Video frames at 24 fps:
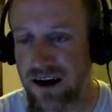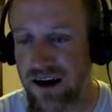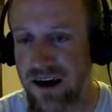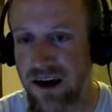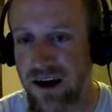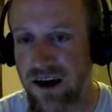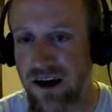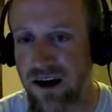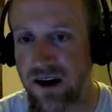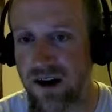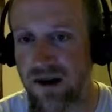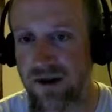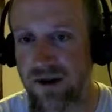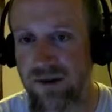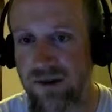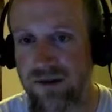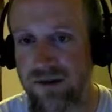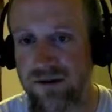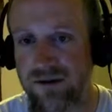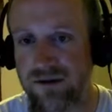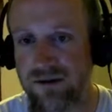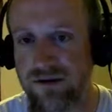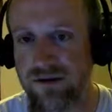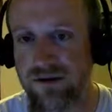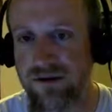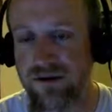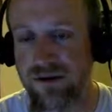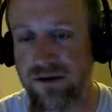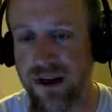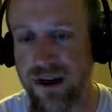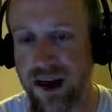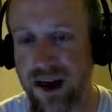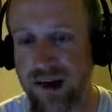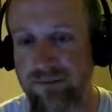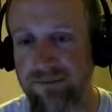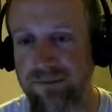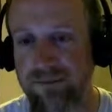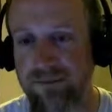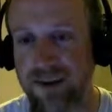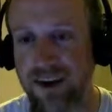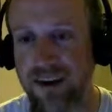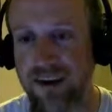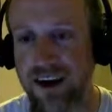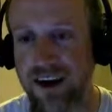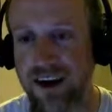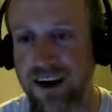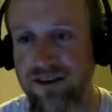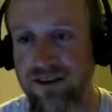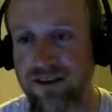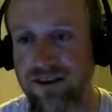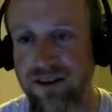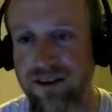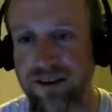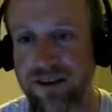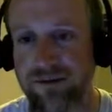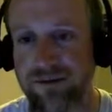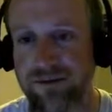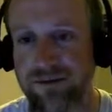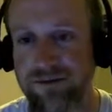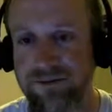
Oh, crap. Okay, so.